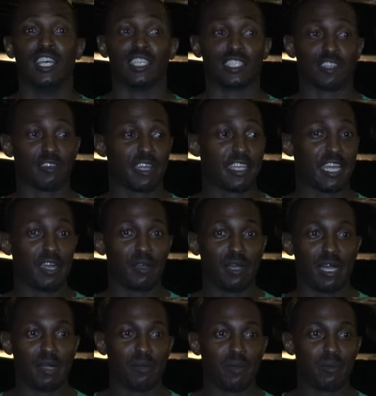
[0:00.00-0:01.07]
So right now,
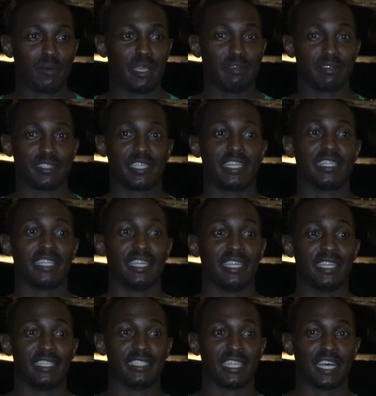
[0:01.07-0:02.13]
uh, what we have set
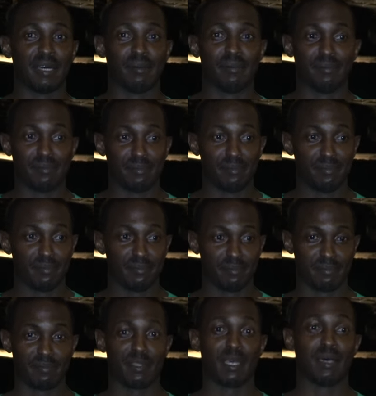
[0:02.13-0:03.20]
is um,
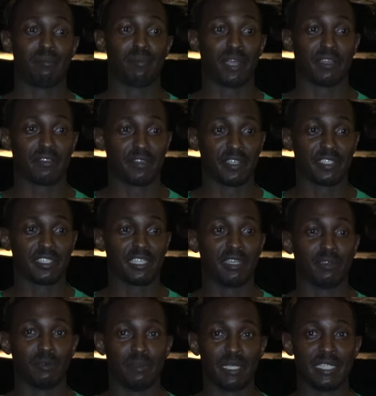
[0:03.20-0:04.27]
breakfast
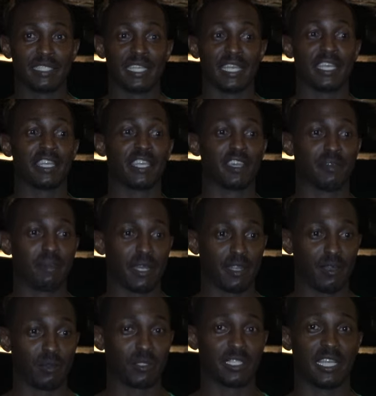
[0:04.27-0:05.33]
will be taken care of by
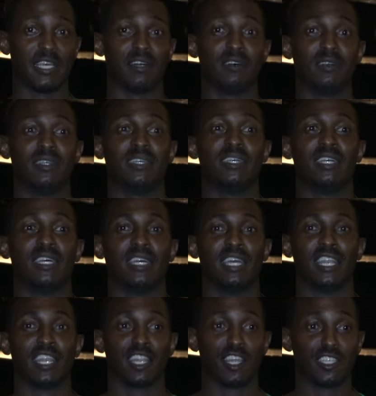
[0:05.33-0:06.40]
the hotel.
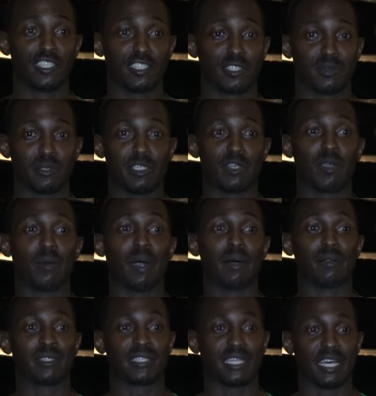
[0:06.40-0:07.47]
Lunch, when you go
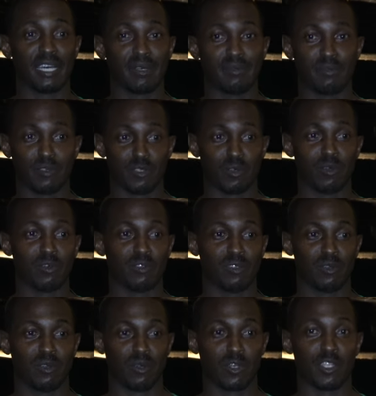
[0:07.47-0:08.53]
out, um, you
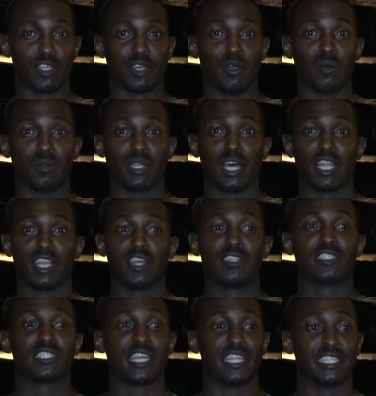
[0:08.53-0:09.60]
order your own uh,
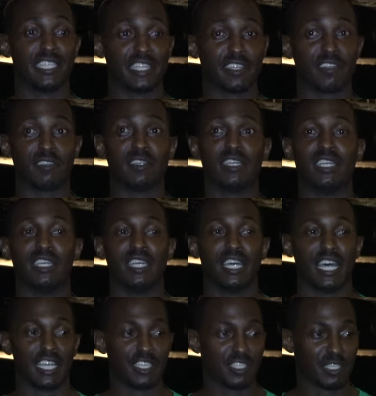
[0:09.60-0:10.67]
lunch and dinner.
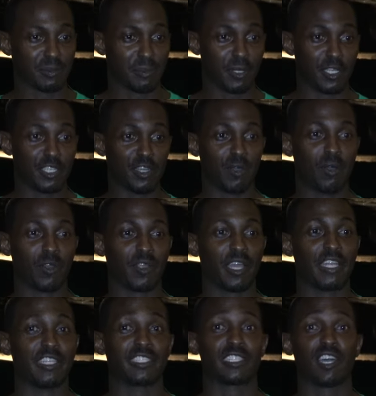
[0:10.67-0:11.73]
Uh, you just put in your order
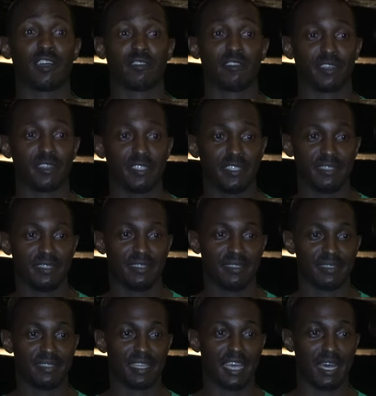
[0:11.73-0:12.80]
and it's covered
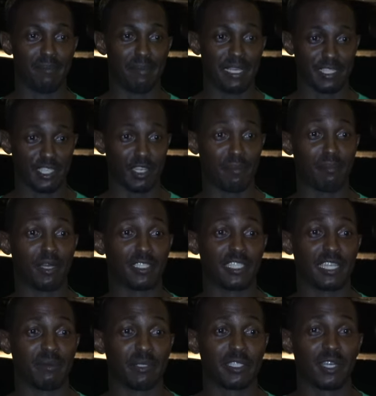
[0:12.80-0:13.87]
uh, based on the budget
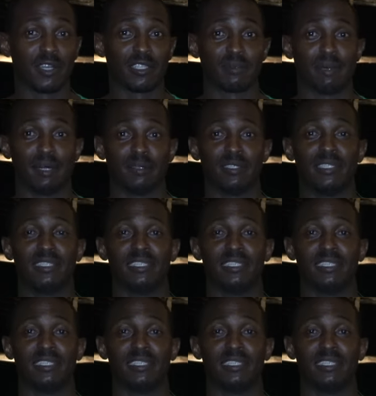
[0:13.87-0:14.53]
that we talked about.